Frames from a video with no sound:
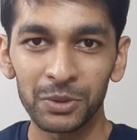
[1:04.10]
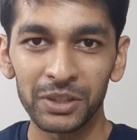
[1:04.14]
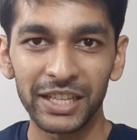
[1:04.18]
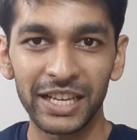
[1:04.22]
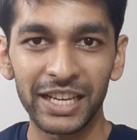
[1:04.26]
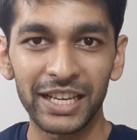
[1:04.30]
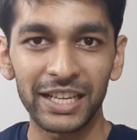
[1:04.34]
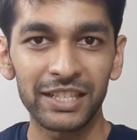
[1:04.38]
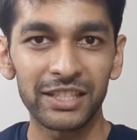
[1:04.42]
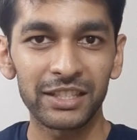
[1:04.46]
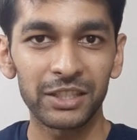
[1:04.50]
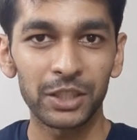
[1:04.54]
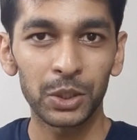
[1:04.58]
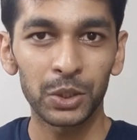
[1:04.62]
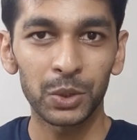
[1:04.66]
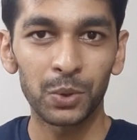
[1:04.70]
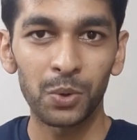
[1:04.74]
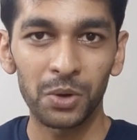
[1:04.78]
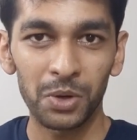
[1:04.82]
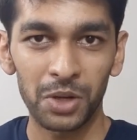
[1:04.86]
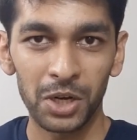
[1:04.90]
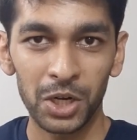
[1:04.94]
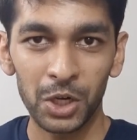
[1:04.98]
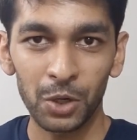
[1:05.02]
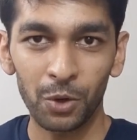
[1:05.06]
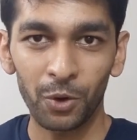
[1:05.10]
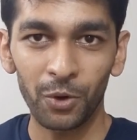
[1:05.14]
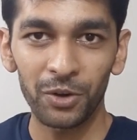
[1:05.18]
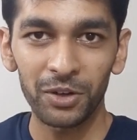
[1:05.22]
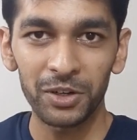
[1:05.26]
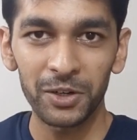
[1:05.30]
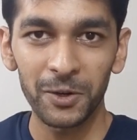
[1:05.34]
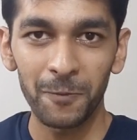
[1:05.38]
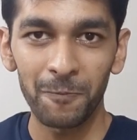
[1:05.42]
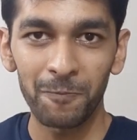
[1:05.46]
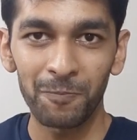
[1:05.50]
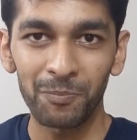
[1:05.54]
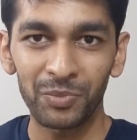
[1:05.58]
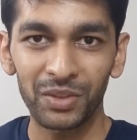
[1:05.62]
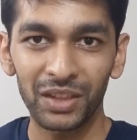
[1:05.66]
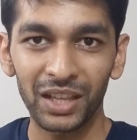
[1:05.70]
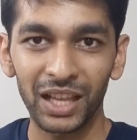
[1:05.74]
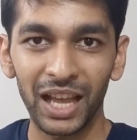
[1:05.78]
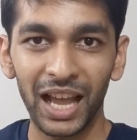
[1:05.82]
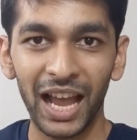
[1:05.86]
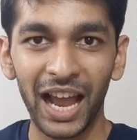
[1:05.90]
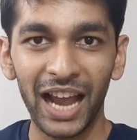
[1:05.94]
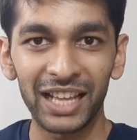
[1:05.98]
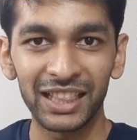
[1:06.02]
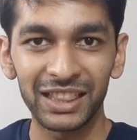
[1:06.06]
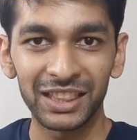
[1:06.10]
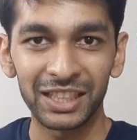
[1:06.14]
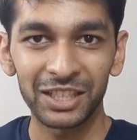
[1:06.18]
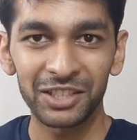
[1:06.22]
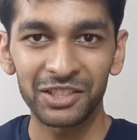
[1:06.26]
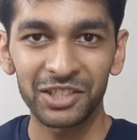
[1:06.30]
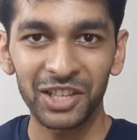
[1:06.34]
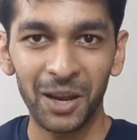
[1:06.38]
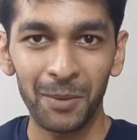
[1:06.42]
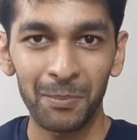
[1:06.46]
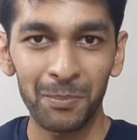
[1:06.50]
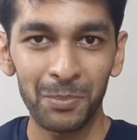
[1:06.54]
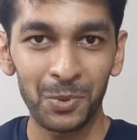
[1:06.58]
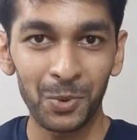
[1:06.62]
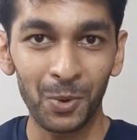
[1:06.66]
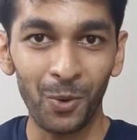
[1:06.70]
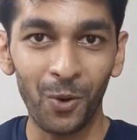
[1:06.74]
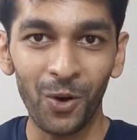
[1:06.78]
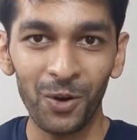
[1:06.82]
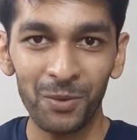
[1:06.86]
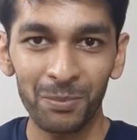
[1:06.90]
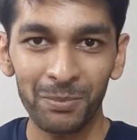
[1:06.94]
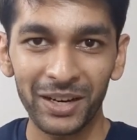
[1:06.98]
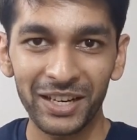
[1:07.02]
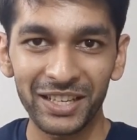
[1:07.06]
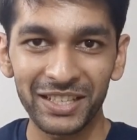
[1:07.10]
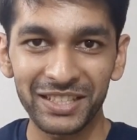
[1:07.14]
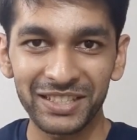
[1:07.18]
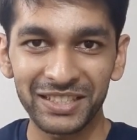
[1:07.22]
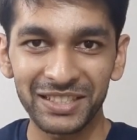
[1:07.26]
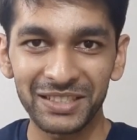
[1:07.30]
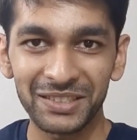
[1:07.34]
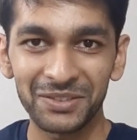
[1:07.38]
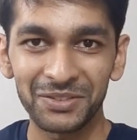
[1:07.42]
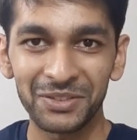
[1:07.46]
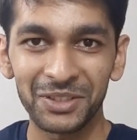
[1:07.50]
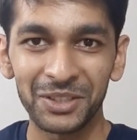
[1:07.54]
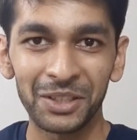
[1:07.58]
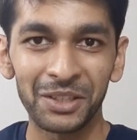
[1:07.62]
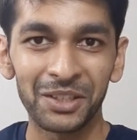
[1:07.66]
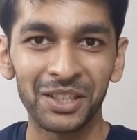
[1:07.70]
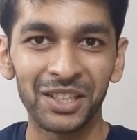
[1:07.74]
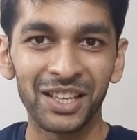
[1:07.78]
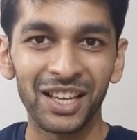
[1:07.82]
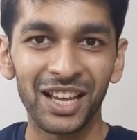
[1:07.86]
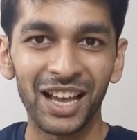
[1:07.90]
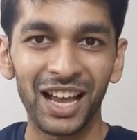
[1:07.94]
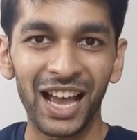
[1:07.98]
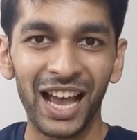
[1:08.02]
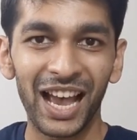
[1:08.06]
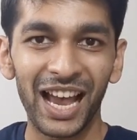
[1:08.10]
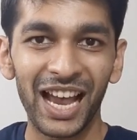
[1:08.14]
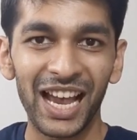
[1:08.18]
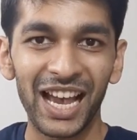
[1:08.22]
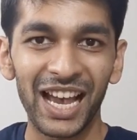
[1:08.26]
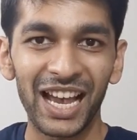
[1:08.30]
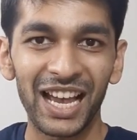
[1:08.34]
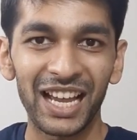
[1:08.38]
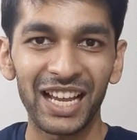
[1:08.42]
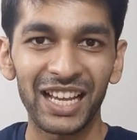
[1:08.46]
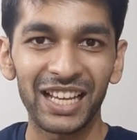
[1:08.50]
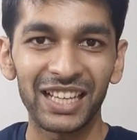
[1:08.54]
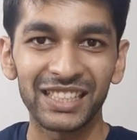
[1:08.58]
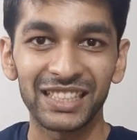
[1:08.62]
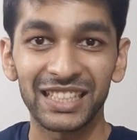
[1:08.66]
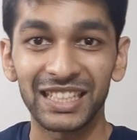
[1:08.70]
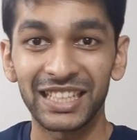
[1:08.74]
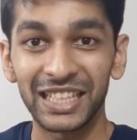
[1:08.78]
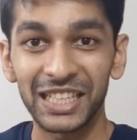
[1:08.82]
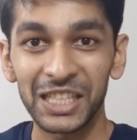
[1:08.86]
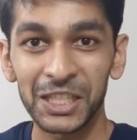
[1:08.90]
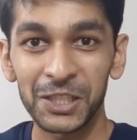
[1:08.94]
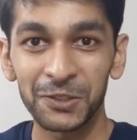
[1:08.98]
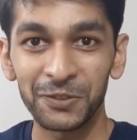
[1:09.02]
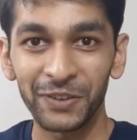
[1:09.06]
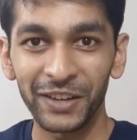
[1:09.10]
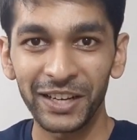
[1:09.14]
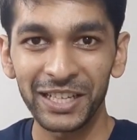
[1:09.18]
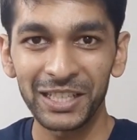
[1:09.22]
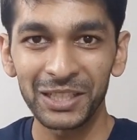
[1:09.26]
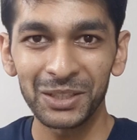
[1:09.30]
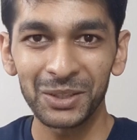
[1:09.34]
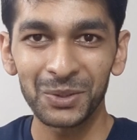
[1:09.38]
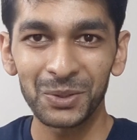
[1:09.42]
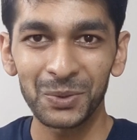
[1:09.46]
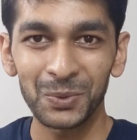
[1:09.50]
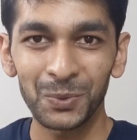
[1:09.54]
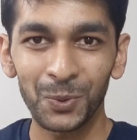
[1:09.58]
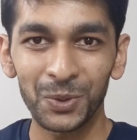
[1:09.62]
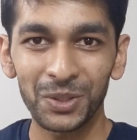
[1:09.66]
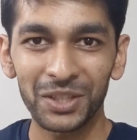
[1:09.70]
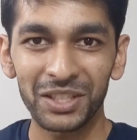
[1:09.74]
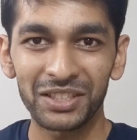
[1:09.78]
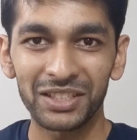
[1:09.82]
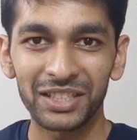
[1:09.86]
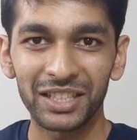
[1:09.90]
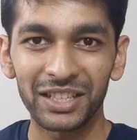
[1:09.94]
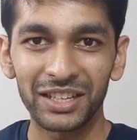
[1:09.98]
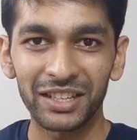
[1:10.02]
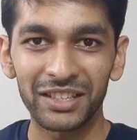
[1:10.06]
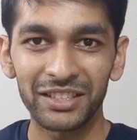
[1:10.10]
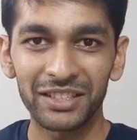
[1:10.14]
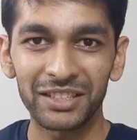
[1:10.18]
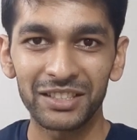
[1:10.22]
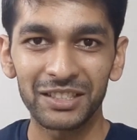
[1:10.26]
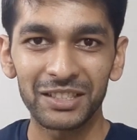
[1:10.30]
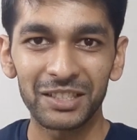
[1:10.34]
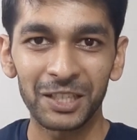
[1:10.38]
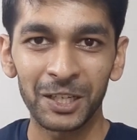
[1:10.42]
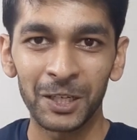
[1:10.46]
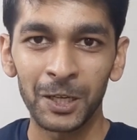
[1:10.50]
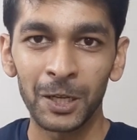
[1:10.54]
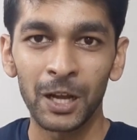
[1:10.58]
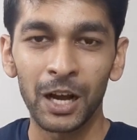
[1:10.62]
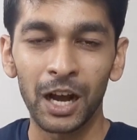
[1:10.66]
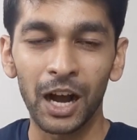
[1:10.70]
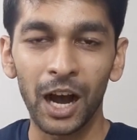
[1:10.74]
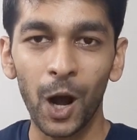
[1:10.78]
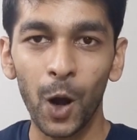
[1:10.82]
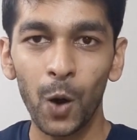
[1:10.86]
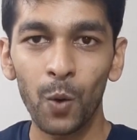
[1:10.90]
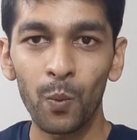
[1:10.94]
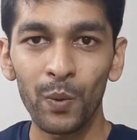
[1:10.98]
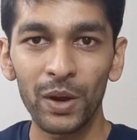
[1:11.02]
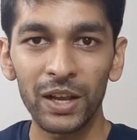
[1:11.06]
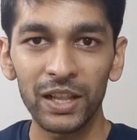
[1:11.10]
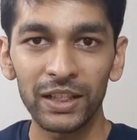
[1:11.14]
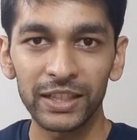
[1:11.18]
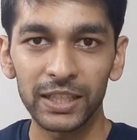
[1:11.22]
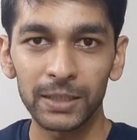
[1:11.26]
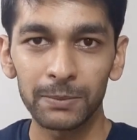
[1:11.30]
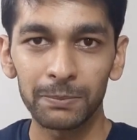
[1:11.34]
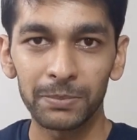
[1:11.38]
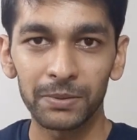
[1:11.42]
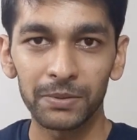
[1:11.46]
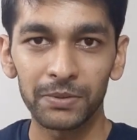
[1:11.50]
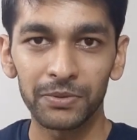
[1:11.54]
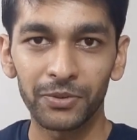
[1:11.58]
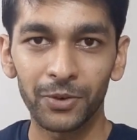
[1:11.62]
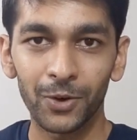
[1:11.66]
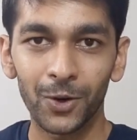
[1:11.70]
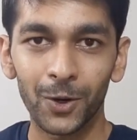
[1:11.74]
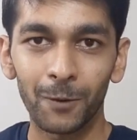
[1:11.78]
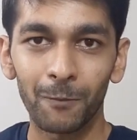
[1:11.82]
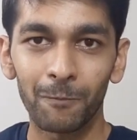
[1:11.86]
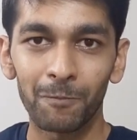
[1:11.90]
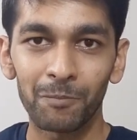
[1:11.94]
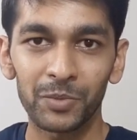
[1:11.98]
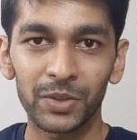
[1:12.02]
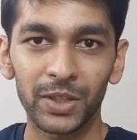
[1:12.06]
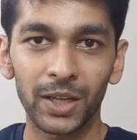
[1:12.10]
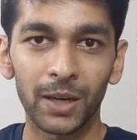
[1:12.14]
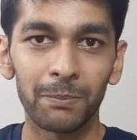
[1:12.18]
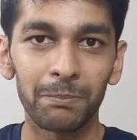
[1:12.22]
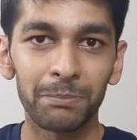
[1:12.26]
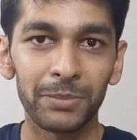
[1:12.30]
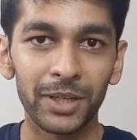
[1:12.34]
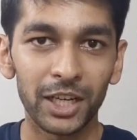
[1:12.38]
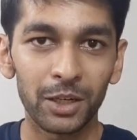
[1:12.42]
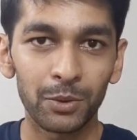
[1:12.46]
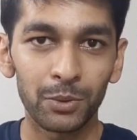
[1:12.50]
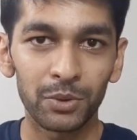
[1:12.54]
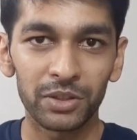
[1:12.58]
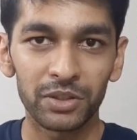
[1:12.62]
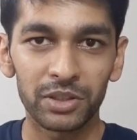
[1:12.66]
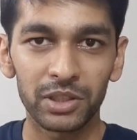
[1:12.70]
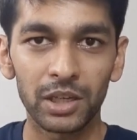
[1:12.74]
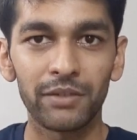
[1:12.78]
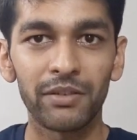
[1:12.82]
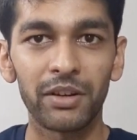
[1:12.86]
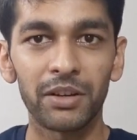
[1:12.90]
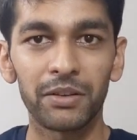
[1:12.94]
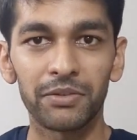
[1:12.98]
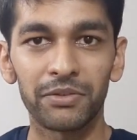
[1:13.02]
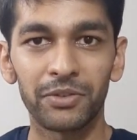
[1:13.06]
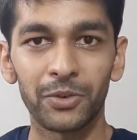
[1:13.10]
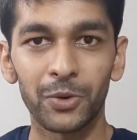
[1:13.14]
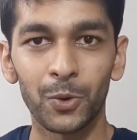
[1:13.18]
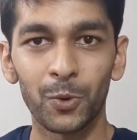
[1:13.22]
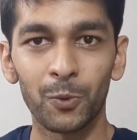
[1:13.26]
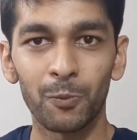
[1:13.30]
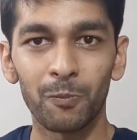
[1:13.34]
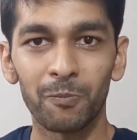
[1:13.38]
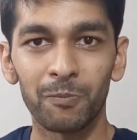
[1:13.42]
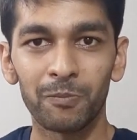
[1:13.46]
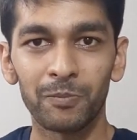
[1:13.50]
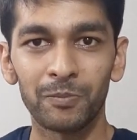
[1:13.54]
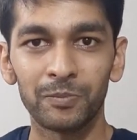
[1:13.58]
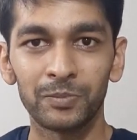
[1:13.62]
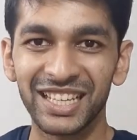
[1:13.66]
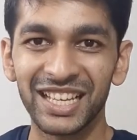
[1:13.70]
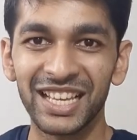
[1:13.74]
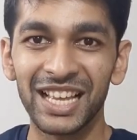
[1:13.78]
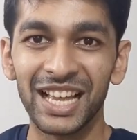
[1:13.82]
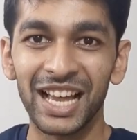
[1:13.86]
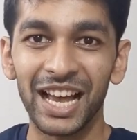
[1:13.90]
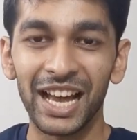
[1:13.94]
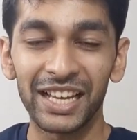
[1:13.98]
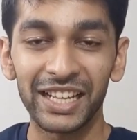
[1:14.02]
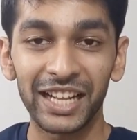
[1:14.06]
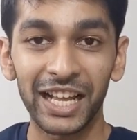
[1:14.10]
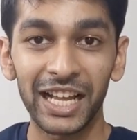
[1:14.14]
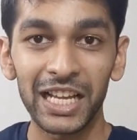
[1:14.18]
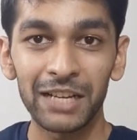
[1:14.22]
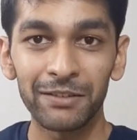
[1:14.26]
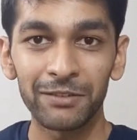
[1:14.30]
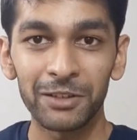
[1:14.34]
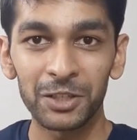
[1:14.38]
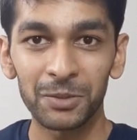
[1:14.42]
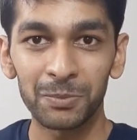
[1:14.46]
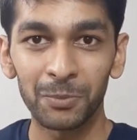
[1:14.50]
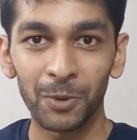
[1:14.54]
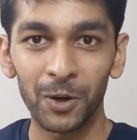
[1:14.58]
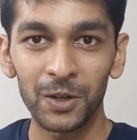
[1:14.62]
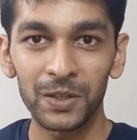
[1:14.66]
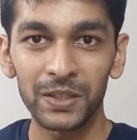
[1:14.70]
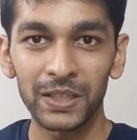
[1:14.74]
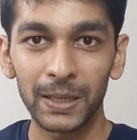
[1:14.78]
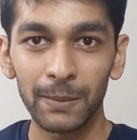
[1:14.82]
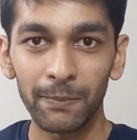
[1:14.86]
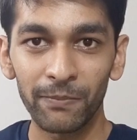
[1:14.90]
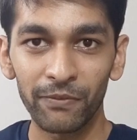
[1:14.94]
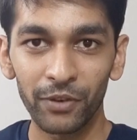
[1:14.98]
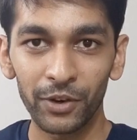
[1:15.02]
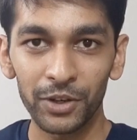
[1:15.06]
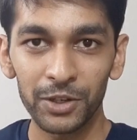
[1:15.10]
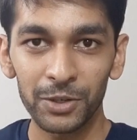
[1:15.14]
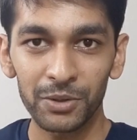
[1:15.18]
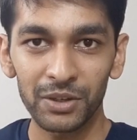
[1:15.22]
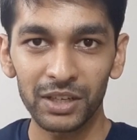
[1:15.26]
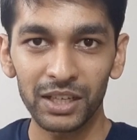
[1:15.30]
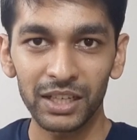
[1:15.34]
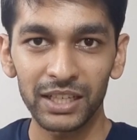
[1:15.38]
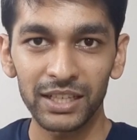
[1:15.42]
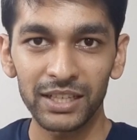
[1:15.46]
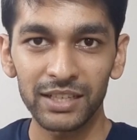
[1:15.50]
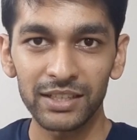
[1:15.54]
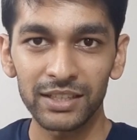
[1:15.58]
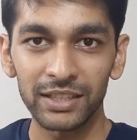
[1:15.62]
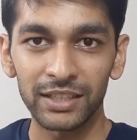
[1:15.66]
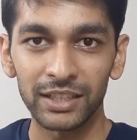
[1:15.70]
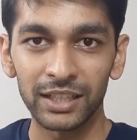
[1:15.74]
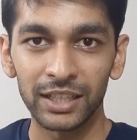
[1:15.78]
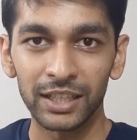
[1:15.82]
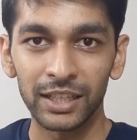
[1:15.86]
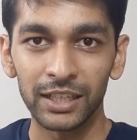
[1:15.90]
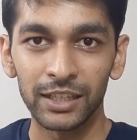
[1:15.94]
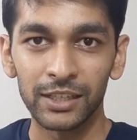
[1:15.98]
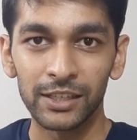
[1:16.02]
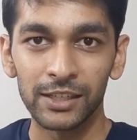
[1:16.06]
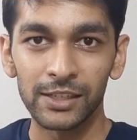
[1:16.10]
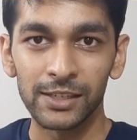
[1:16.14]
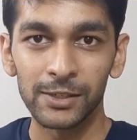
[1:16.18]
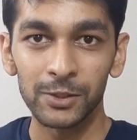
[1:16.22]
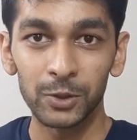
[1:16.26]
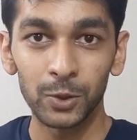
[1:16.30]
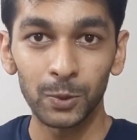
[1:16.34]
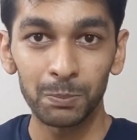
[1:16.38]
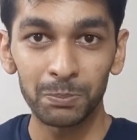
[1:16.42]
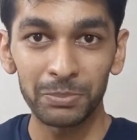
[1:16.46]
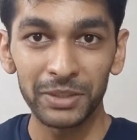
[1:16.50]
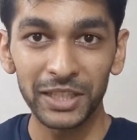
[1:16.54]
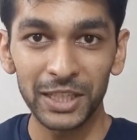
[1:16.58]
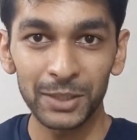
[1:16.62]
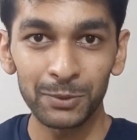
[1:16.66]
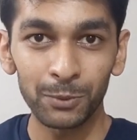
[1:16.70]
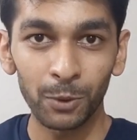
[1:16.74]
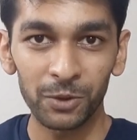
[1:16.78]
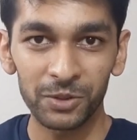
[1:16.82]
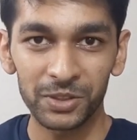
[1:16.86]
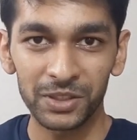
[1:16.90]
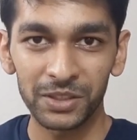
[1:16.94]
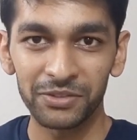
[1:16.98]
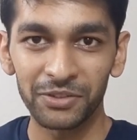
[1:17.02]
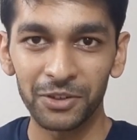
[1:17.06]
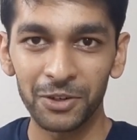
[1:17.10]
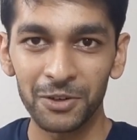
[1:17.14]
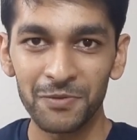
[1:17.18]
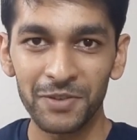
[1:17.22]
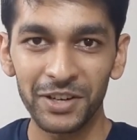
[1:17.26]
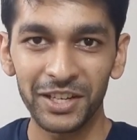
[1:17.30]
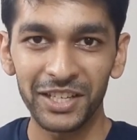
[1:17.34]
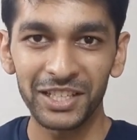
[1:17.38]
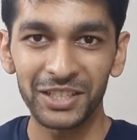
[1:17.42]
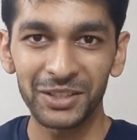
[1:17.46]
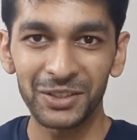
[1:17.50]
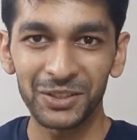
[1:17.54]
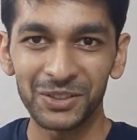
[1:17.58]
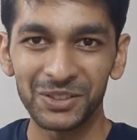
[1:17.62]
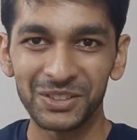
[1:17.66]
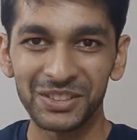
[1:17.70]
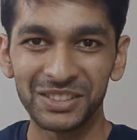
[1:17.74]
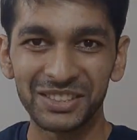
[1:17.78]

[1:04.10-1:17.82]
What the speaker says: 2 things, the coconut oil and the shampoo, on myself, and let's find out what is the result, how well they perform compared to the shaving foam. And I have a small tip for you guys, so please watch the full video.